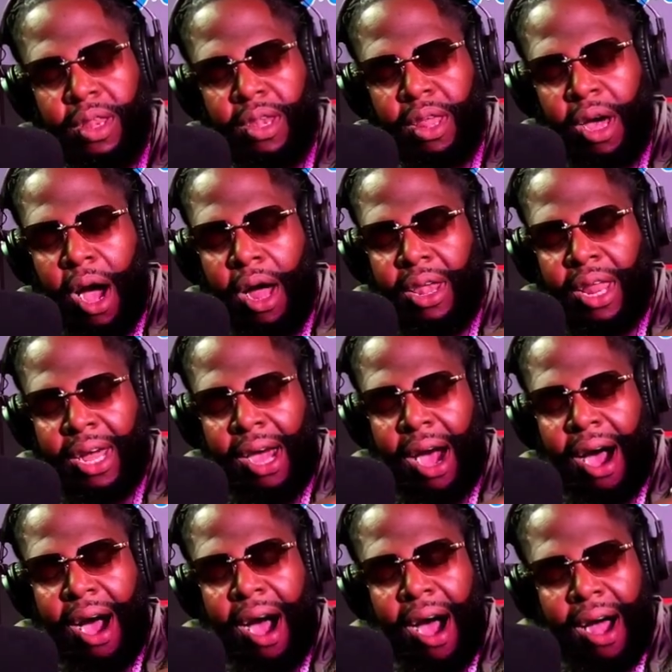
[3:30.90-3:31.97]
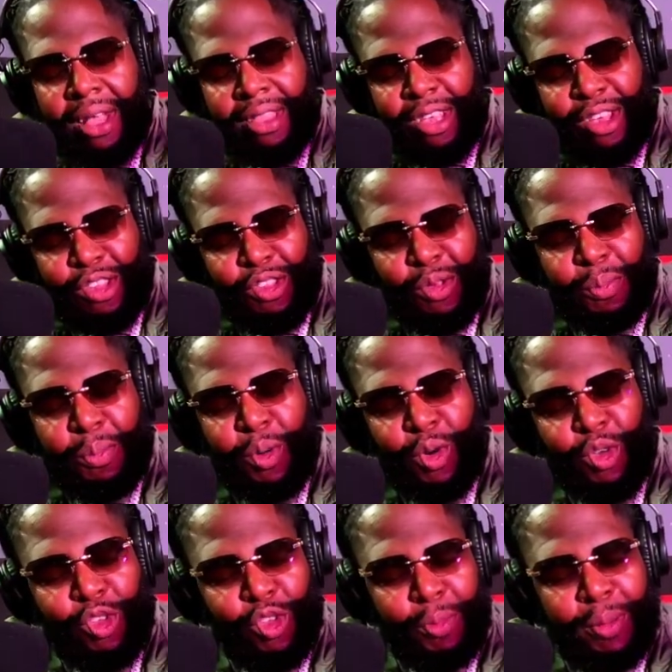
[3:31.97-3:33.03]
the, like an artist
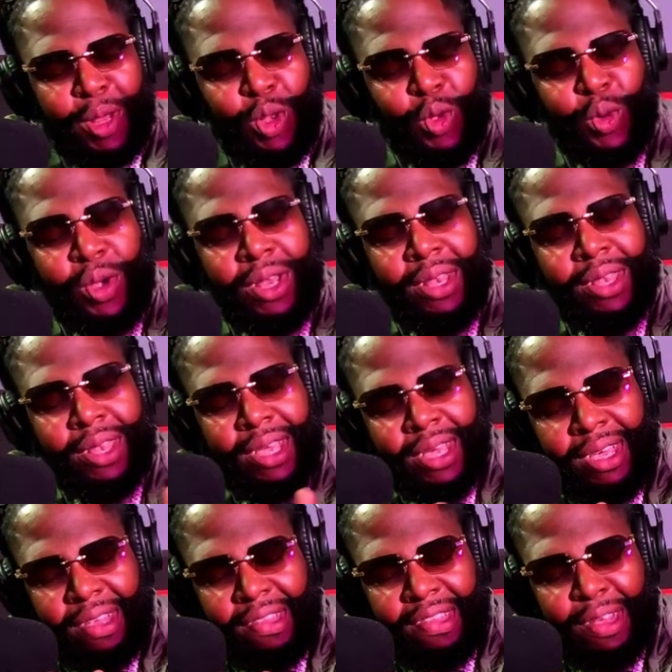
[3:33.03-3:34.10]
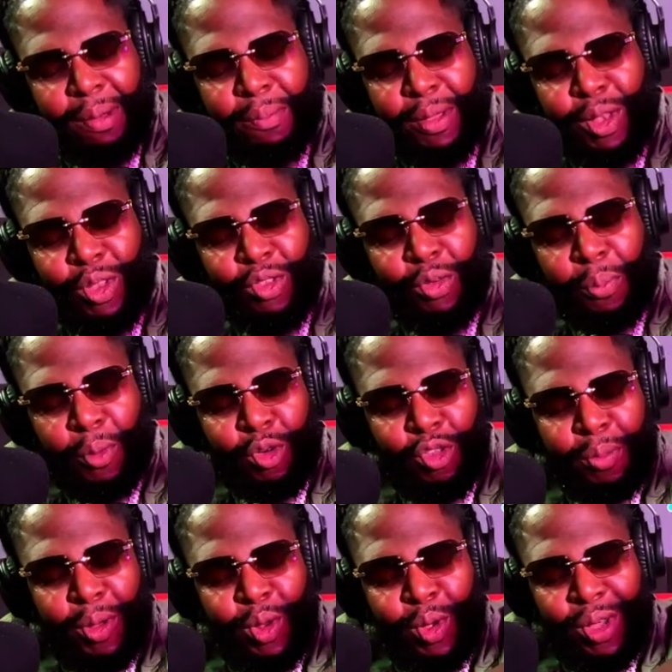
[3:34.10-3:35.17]
supposed to be doing this and be supposed
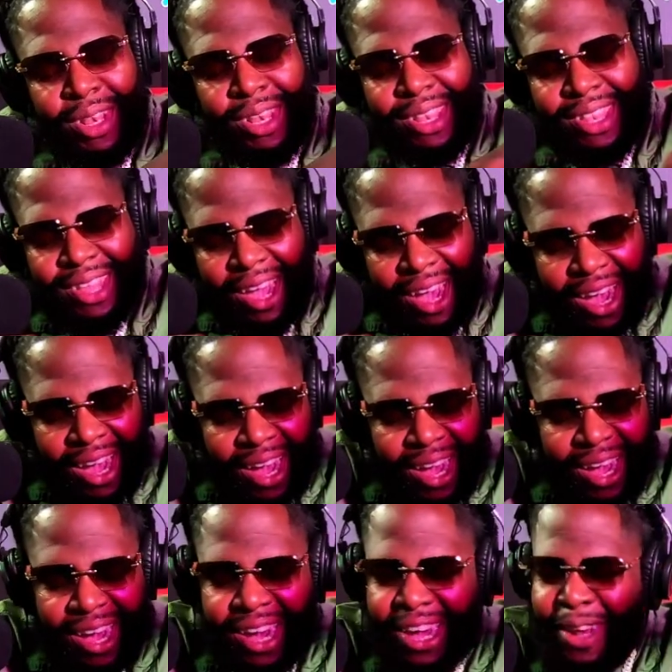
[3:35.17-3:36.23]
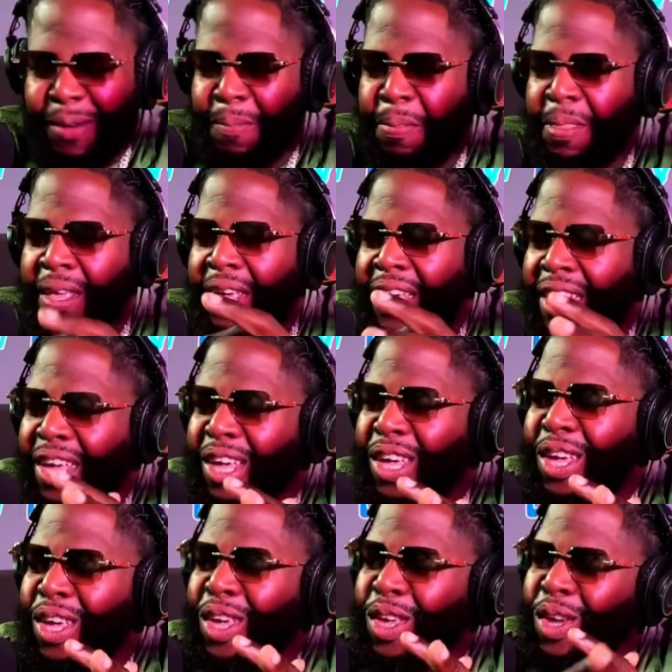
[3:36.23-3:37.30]
to be doing that. And,
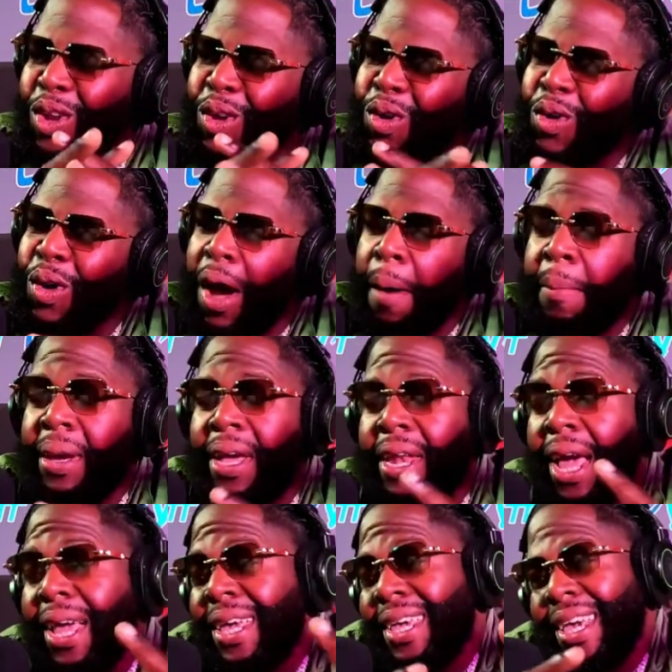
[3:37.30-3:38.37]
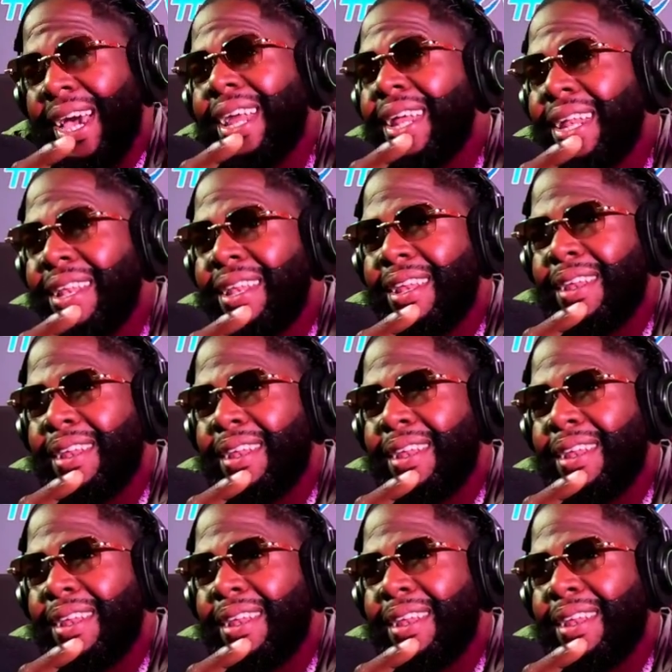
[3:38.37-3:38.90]
you know, I mean, I get it.